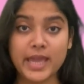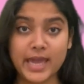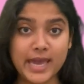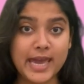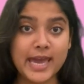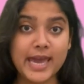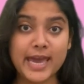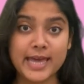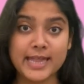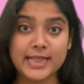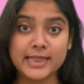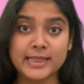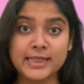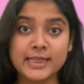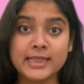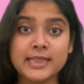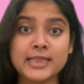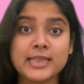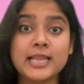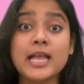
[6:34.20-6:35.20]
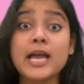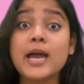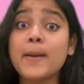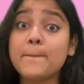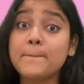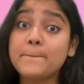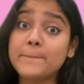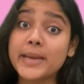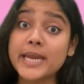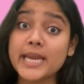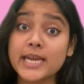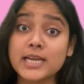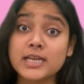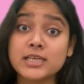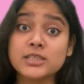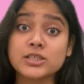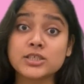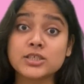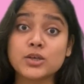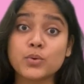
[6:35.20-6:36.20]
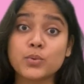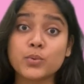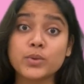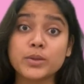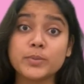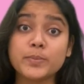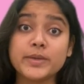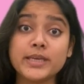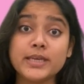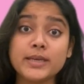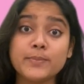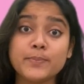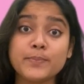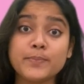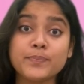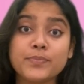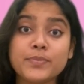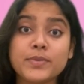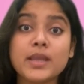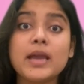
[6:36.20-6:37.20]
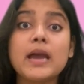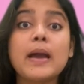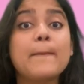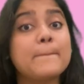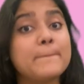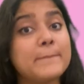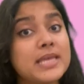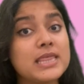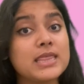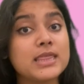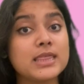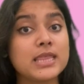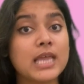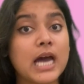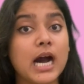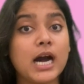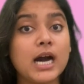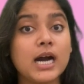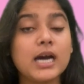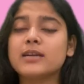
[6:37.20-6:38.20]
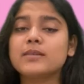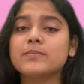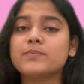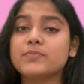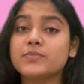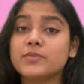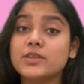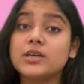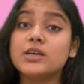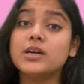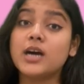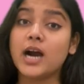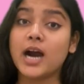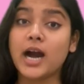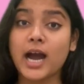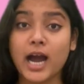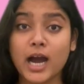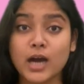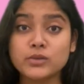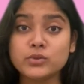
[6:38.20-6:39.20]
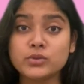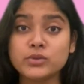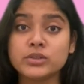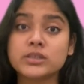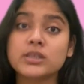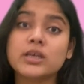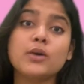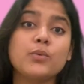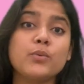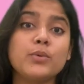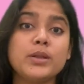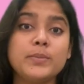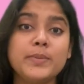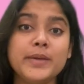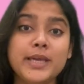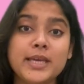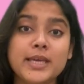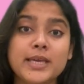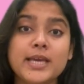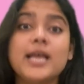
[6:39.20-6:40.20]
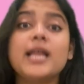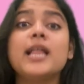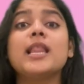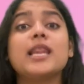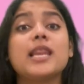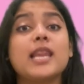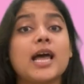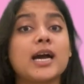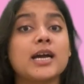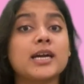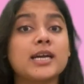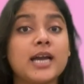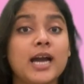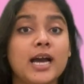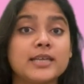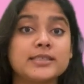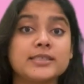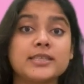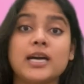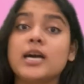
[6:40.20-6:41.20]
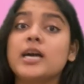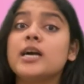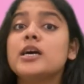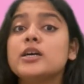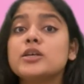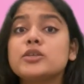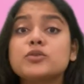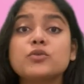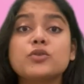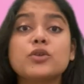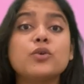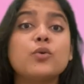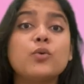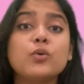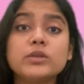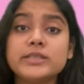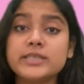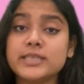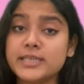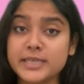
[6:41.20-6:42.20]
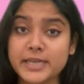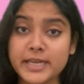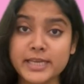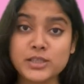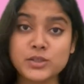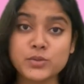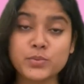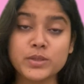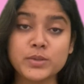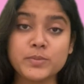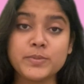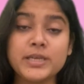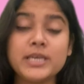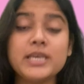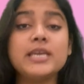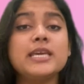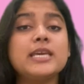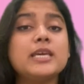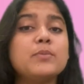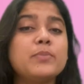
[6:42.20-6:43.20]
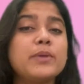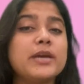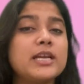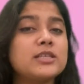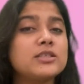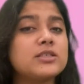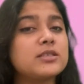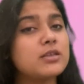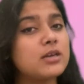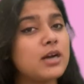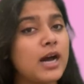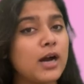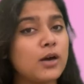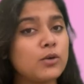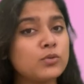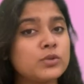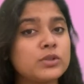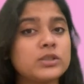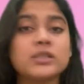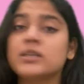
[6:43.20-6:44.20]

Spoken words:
él. Paints will be pinta. The house will be la casa. So the whole sentence will be he paints the house.